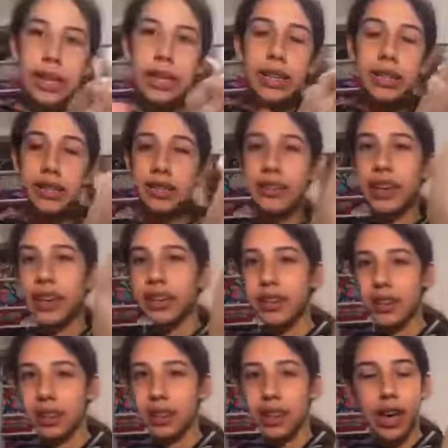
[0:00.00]
So then
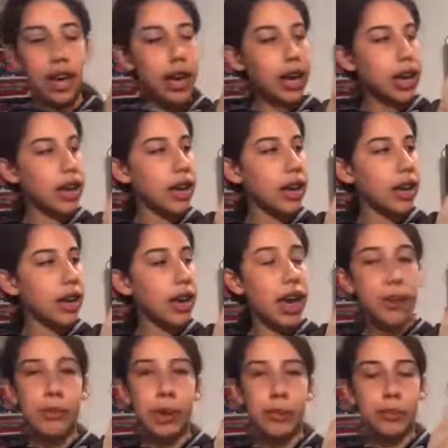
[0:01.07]

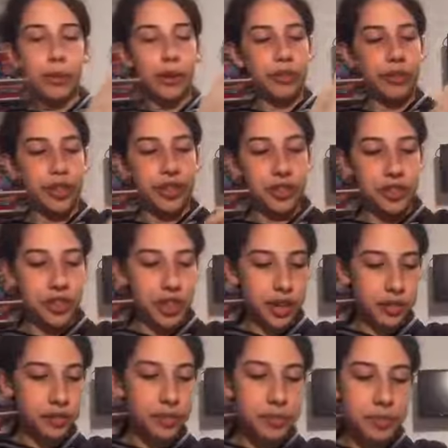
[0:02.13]
I bought more fish
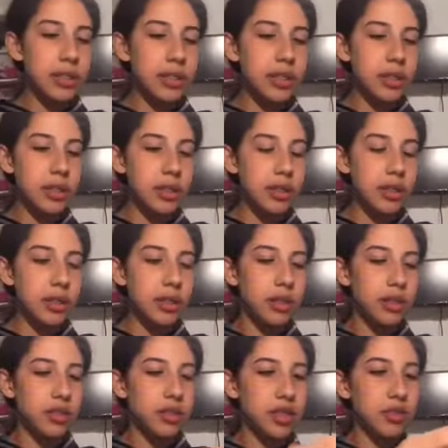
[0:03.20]
stuff.
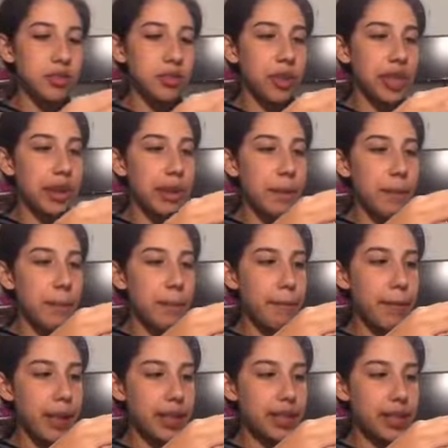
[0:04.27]
There's this really
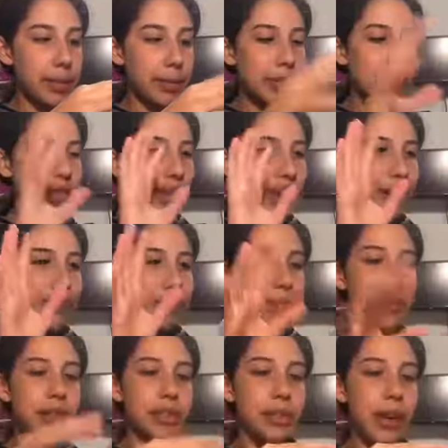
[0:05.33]
messed up container.
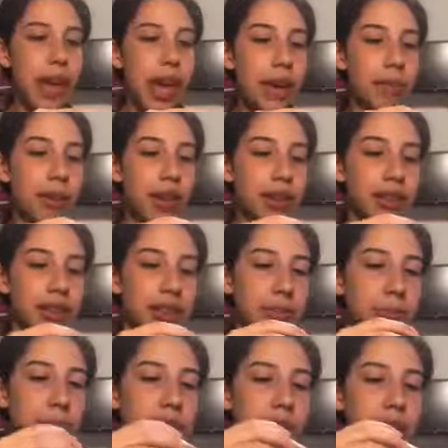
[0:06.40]
It's okay because
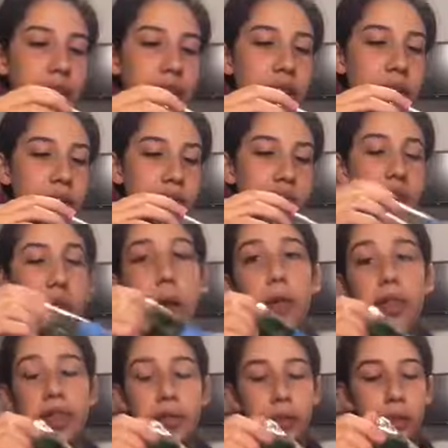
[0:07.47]
the plant in here was the
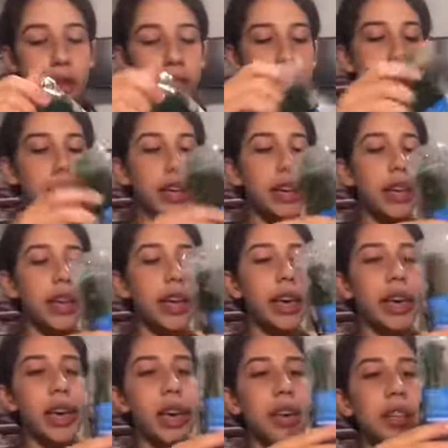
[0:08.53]
healthiest one we could find,
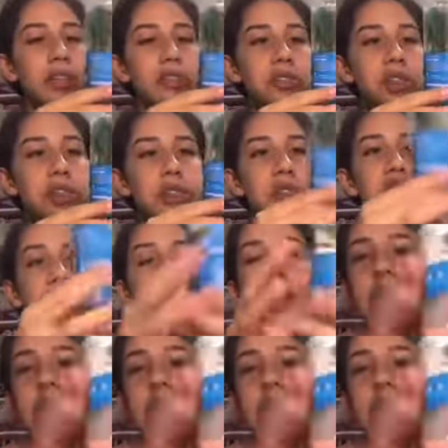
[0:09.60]
and it's just